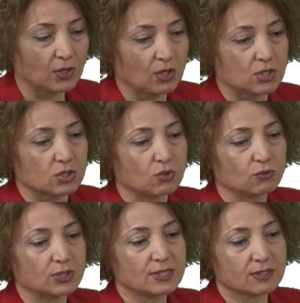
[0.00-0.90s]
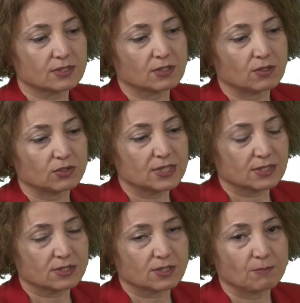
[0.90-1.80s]
So this
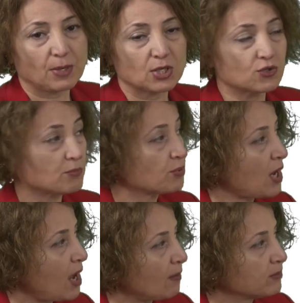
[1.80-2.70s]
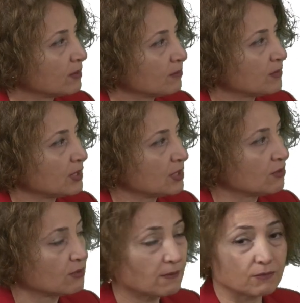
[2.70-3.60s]
is a major problem in
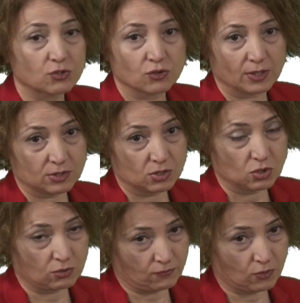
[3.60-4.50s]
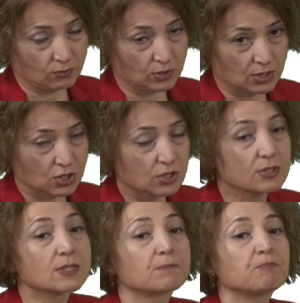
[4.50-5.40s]
the refrigerated dough
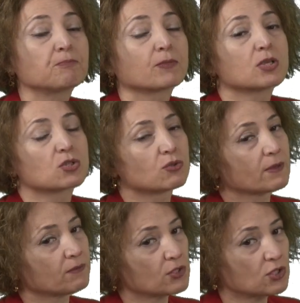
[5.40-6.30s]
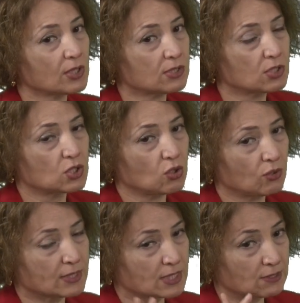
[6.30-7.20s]
formulations. So refrigerated dough
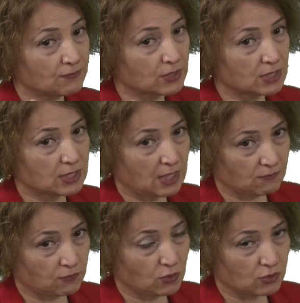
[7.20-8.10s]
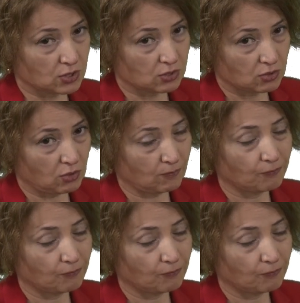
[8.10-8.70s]
is different than frozen dough.